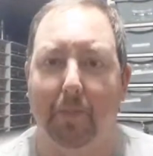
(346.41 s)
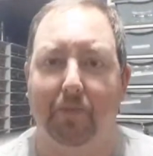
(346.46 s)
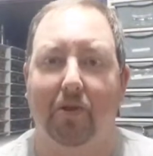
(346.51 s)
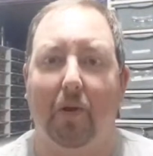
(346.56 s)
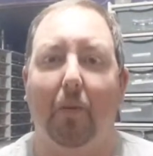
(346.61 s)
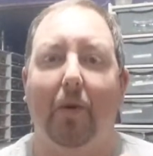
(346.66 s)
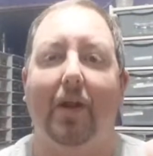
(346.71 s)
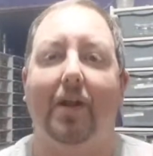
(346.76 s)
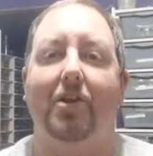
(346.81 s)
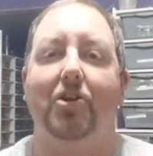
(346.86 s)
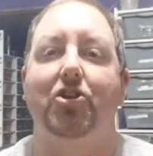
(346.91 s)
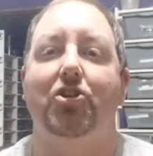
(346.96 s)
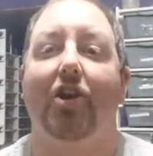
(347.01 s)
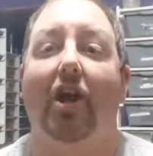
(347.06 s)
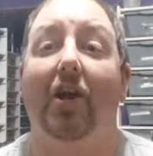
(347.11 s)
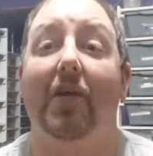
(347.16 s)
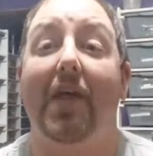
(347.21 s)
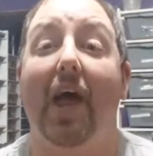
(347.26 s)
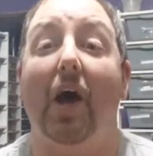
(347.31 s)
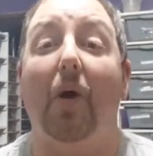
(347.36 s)
So I wanted to share
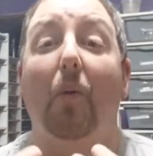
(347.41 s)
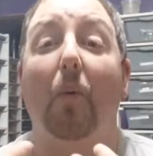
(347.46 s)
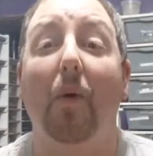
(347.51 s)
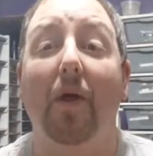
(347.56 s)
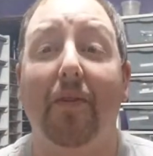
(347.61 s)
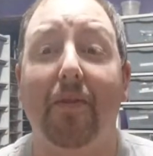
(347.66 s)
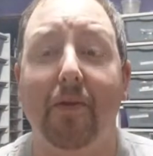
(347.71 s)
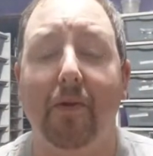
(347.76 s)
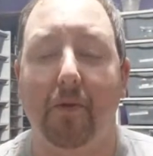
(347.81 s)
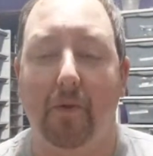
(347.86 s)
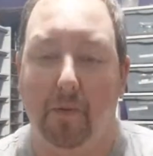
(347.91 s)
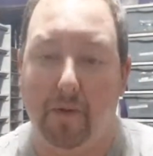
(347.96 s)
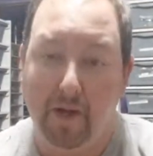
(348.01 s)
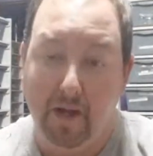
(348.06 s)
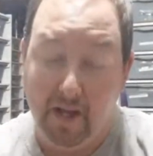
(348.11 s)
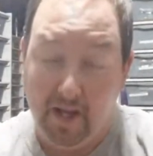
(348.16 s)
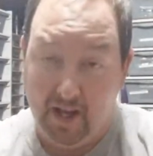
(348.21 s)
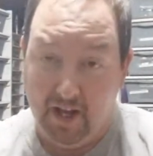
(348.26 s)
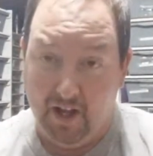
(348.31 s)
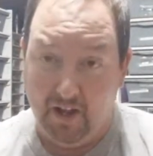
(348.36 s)
that with you
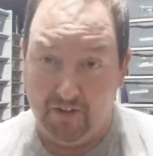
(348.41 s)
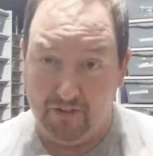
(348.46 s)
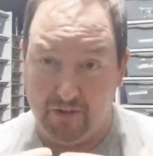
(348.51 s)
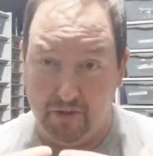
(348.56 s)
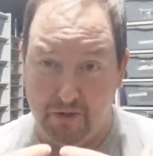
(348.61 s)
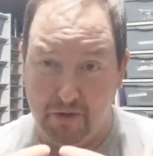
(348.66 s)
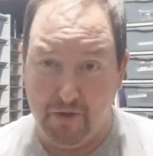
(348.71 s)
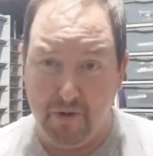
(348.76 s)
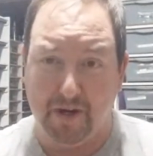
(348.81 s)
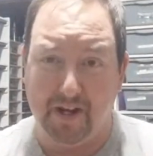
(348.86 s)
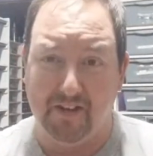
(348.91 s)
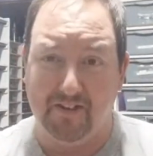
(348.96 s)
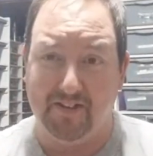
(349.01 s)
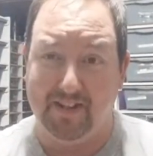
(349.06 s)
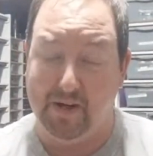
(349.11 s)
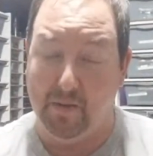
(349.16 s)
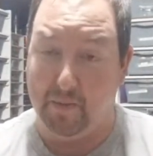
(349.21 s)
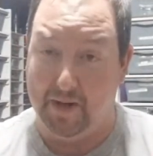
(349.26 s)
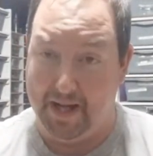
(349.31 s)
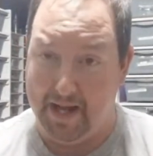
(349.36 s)
so you can see
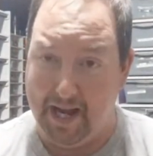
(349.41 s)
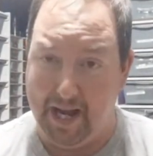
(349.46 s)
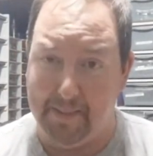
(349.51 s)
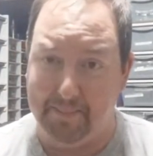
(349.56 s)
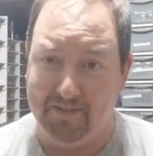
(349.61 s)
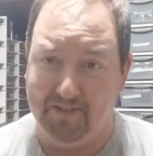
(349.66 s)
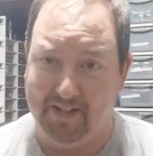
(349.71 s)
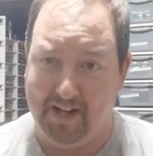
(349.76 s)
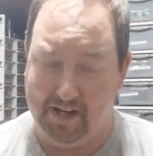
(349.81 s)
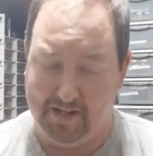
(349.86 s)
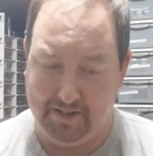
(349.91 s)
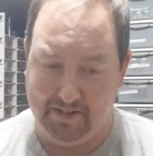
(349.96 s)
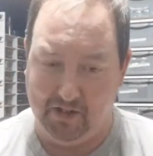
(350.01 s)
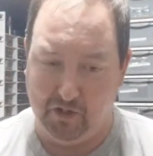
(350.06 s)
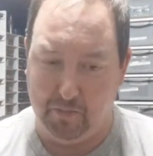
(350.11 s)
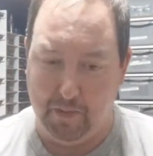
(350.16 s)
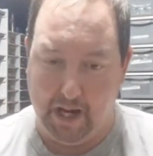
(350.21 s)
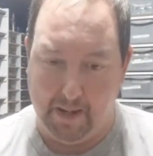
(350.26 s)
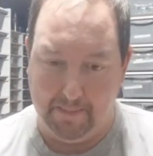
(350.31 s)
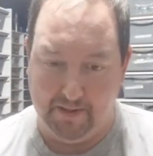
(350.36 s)
what I'm seeing in these
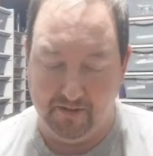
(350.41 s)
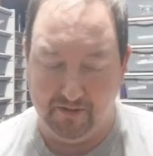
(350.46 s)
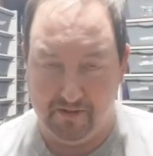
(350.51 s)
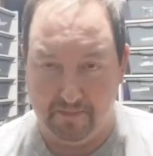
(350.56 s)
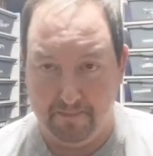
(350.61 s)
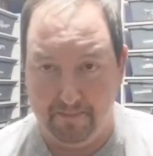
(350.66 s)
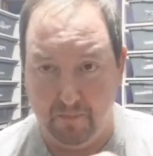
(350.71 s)
babies,